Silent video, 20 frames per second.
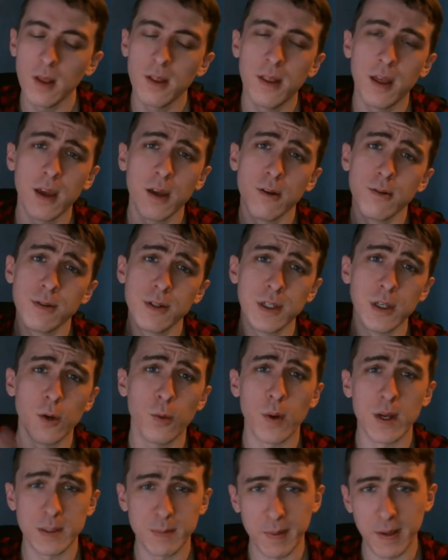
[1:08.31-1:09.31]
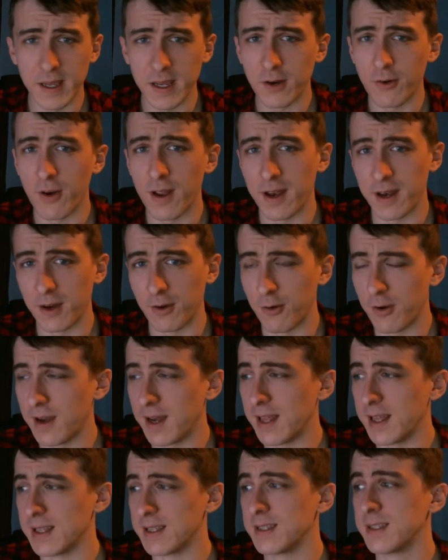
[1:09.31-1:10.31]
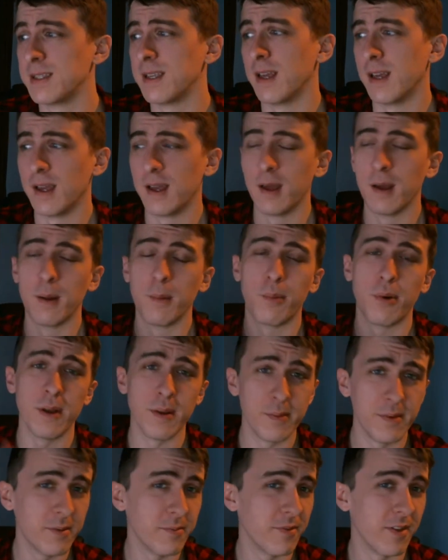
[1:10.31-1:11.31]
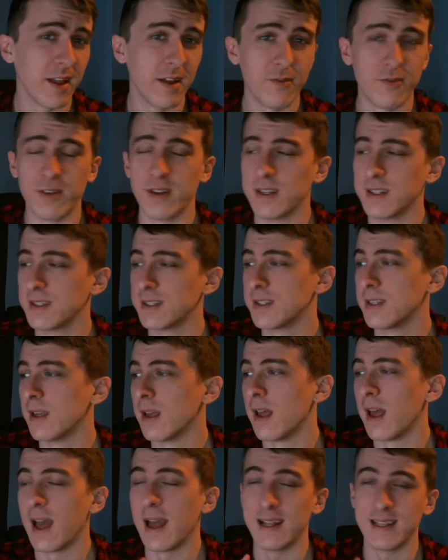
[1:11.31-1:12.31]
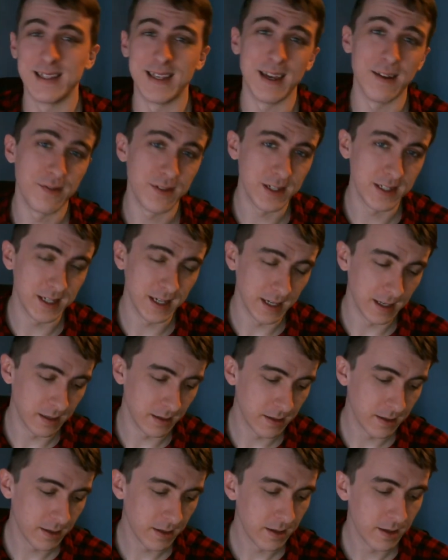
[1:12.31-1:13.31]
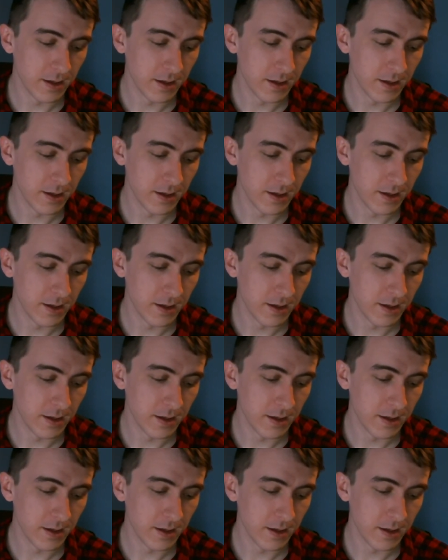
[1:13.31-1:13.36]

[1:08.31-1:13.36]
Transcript: They use USP grade ingredients, premium flavorings, and safety sealed.